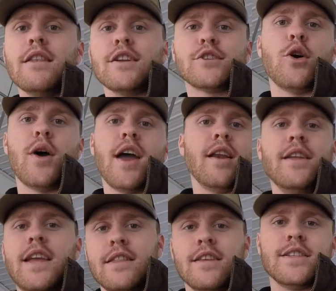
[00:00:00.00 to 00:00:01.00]
let's go
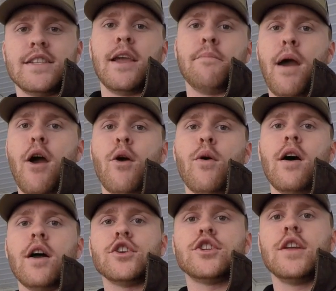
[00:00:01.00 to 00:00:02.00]
ahead, get this thing power
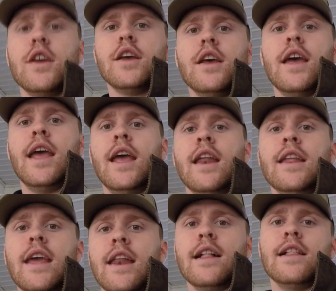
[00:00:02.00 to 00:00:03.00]
washed and
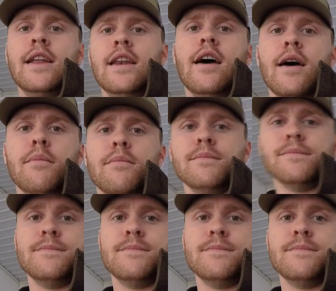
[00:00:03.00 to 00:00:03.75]
get it cleaned up.